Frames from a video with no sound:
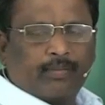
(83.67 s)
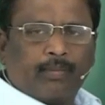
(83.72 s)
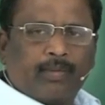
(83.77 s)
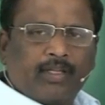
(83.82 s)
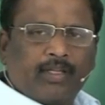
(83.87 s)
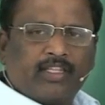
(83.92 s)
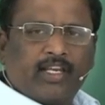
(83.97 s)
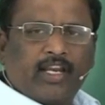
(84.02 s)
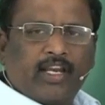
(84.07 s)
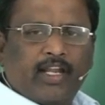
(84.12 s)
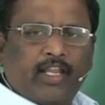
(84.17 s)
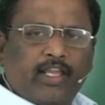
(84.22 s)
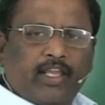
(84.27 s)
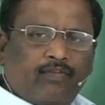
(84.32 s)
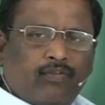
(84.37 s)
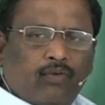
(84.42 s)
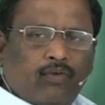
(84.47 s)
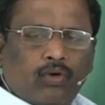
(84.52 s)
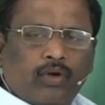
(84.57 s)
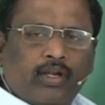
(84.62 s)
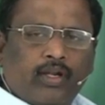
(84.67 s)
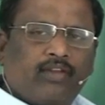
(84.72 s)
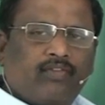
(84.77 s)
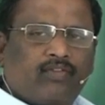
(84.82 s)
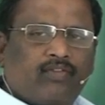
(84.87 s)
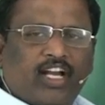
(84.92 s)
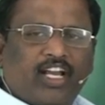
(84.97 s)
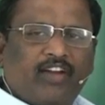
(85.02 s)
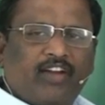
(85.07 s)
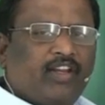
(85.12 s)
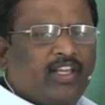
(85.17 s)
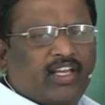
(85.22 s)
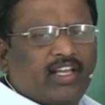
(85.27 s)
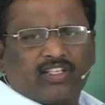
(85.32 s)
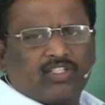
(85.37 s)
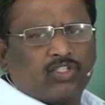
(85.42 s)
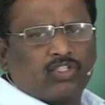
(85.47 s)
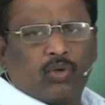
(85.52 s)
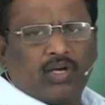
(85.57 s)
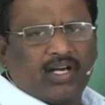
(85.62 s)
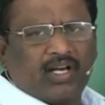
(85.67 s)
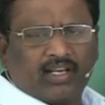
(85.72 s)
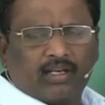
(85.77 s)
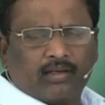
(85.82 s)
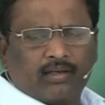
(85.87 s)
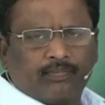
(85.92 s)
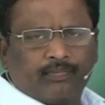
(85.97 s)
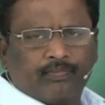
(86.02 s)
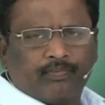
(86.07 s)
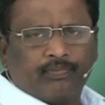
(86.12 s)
it may be 3D, 4D, 5D or so on,